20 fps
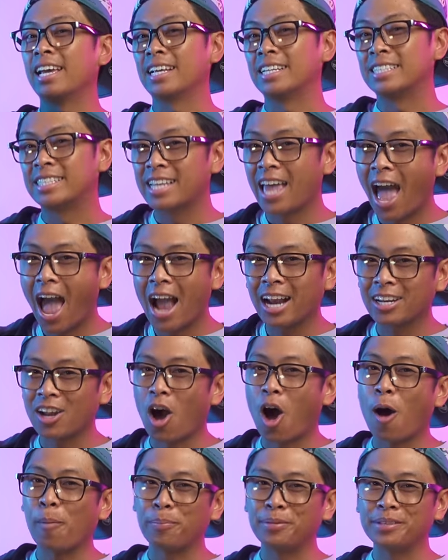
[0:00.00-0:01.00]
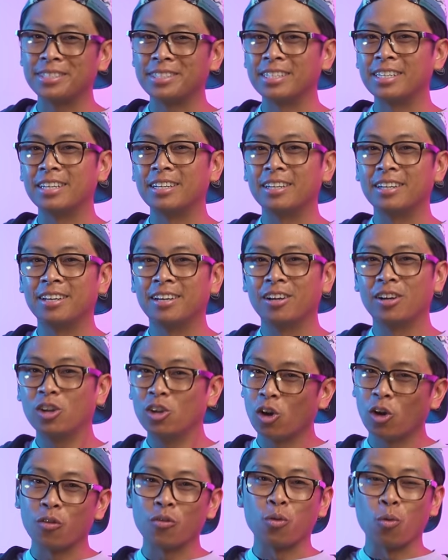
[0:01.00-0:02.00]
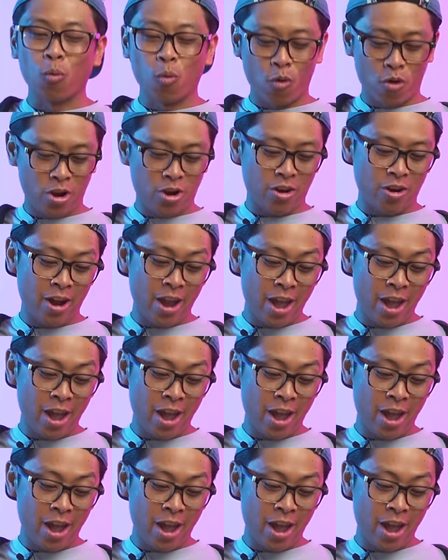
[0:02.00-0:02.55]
Exact opposite of the Warrior